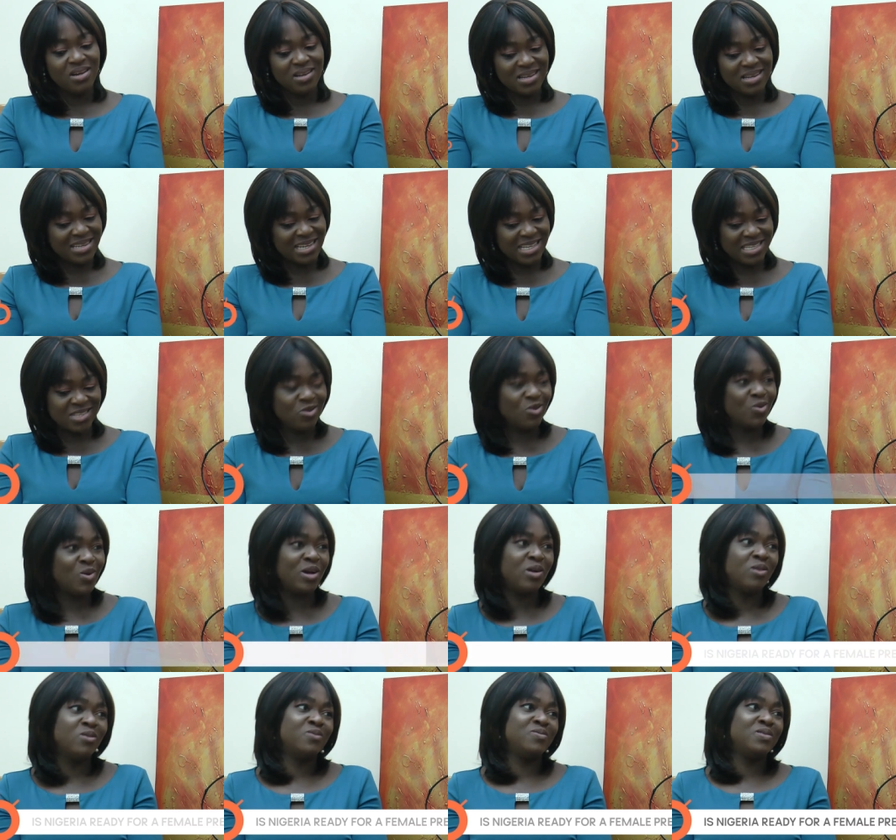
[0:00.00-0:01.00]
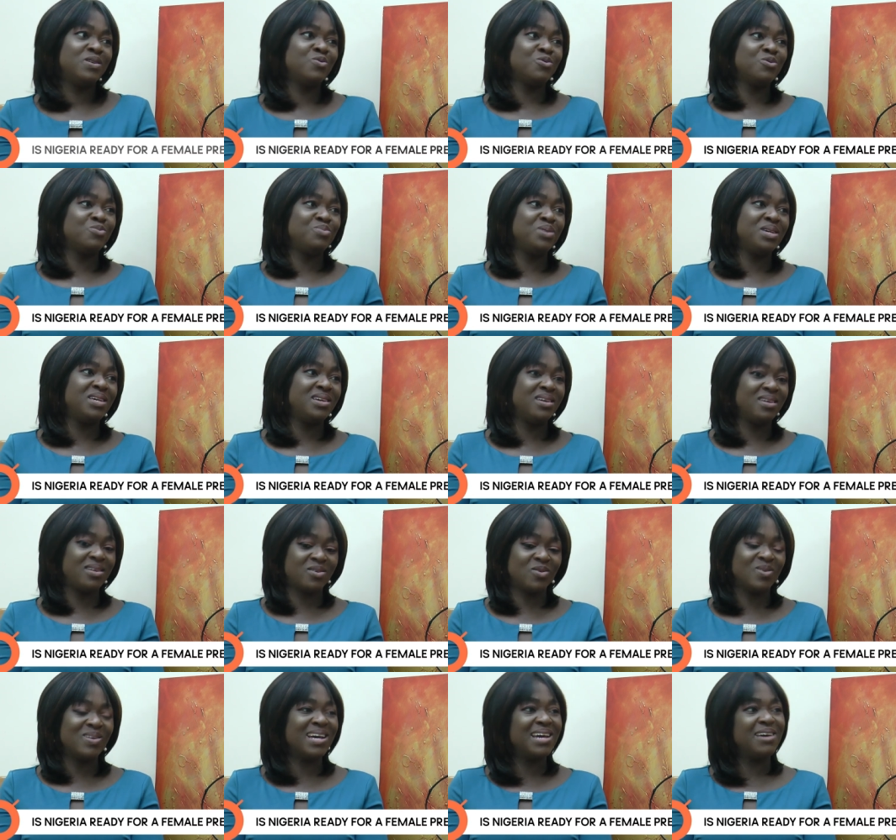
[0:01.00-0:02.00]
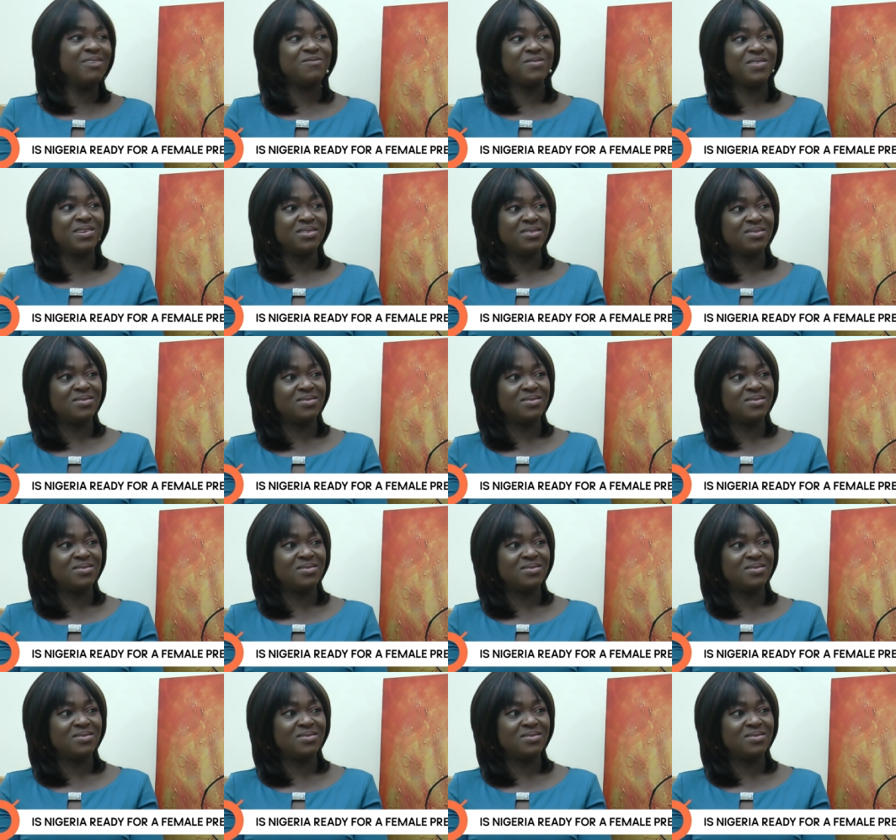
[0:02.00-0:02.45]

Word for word: there's no way all of them would be conniving